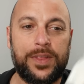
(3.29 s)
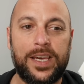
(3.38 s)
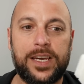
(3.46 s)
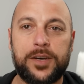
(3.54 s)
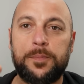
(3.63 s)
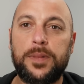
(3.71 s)

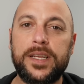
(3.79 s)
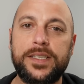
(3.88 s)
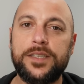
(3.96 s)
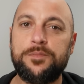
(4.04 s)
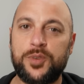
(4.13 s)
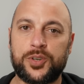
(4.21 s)
the
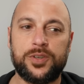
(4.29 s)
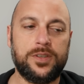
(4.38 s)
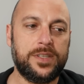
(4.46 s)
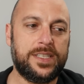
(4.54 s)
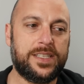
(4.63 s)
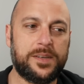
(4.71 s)
completed
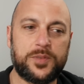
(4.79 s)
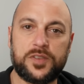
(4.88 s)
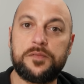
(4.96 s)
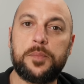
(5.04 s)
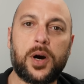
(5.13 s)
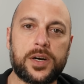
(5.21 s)
mural in terms
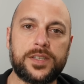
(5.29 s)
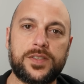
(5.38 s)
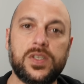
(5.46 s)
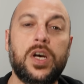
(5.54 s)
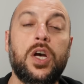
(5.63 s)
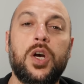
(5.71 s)
of
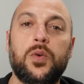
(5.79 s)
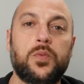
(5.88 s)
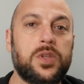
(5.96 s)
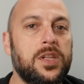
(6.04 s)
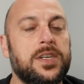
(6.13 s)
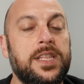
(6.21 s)
parts
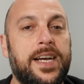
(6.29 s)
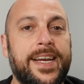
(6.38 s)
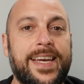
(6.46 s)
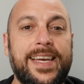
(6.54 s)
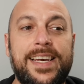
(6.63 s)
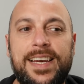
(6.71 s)
would look
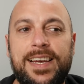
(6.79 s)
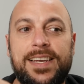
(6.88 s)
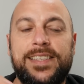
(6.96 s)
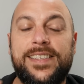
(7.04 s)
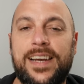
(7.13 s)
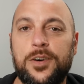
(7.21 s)
like.
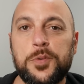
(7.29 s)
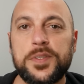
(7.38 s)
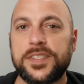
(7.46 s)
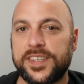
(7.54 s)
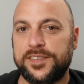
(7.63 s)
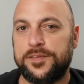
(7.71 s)
Now
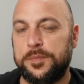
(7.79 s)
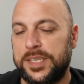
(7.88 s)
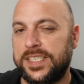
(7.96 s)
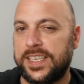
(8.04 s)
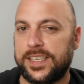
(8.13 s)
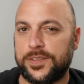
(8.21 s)
it's time for
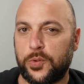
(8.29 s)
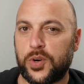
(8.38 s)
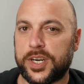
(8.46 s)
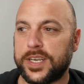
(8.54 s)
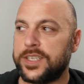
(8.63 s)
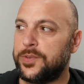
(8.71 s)
me to get to
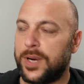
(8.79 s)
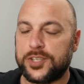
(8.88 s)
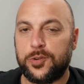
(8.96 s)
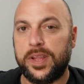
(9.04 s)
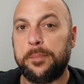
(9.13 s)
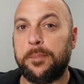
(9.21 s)
work to
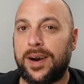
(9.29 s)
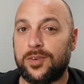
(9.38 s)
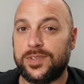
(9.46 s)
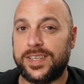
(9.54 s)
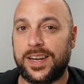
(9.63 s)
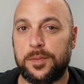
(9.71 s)
actually
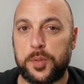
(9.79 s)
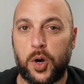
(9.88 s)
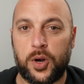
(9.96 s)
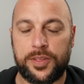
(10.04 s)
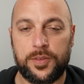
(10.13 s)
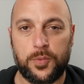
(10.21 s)
mount it up
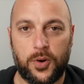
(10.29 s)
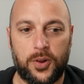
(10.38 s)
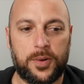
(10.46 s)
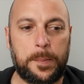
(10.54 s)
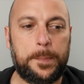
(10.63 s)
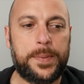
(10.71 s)
on the
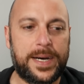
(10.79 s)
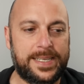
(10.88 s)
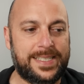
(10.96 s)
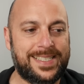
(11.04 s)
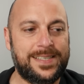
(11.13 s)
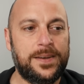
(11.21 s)
wall.
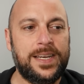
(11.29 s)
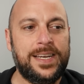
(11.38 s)
But